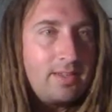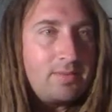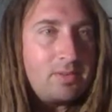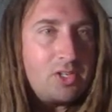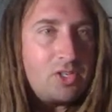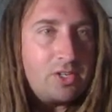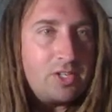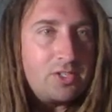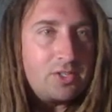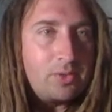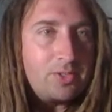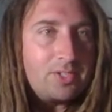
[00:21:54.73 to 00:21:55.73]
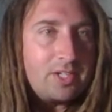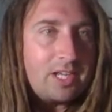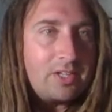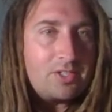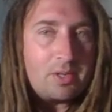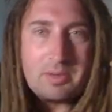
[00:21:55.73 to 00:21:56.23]
Pretty sure he stole his
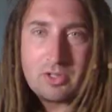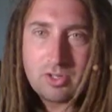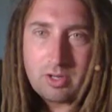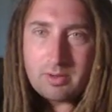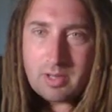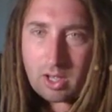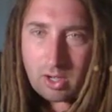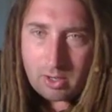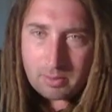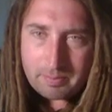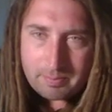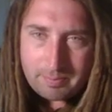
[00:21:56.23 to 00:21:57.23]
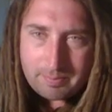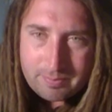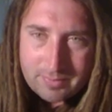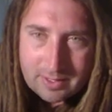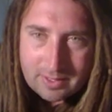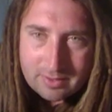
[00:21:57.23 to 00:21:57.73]
technology. I'm not sure.
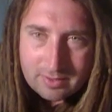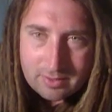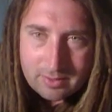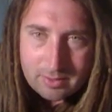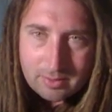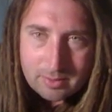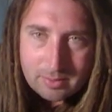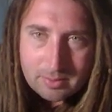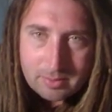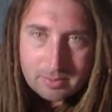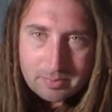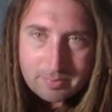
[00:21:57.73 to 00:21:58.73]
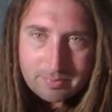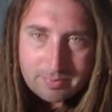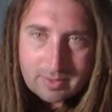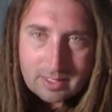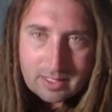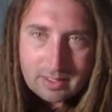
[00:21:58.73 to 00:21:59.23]
So,
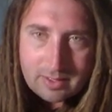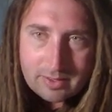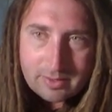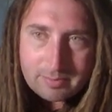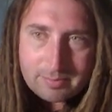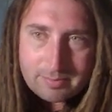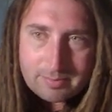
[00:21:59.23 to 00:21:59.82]
you know,